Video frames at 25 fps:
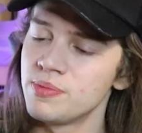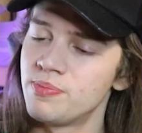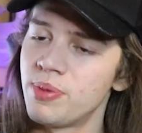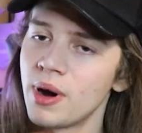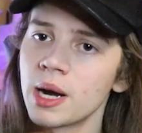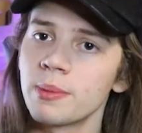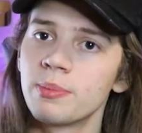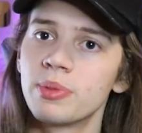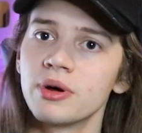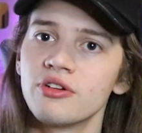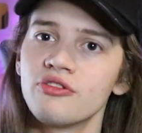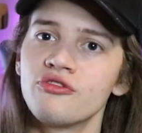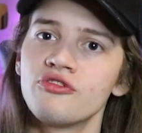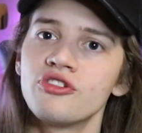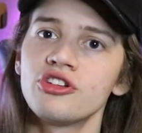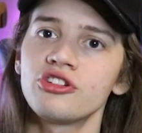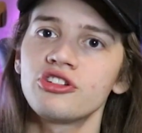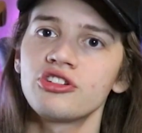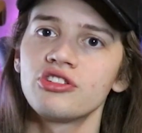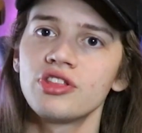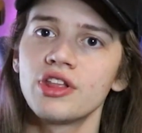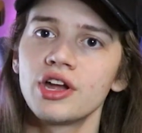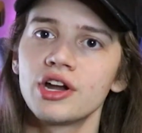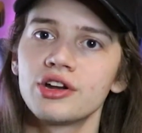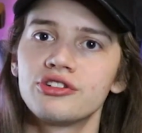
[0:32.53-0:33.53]
could probably put a fish
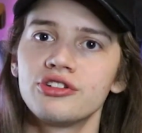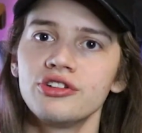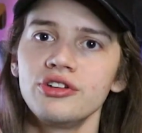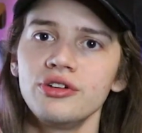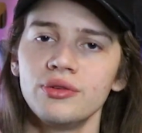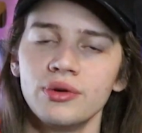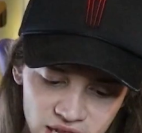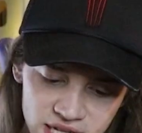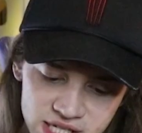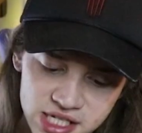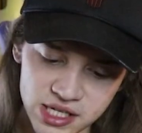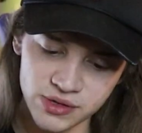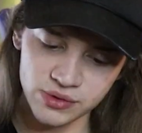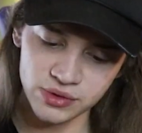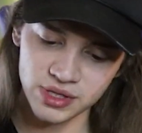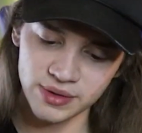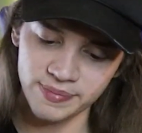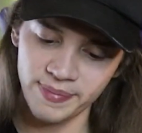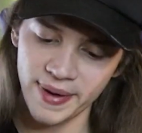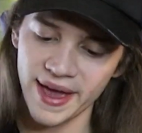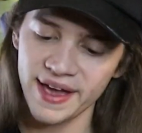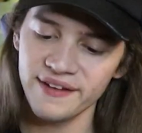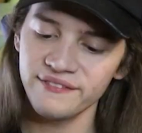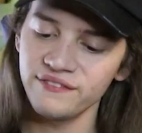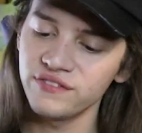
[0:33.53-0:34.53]
in there too. Let's see what the
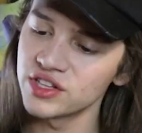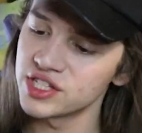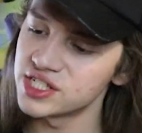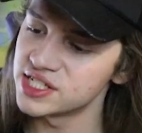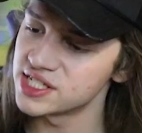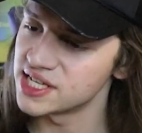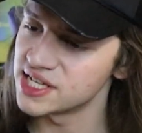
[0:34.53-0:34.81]
pamphlet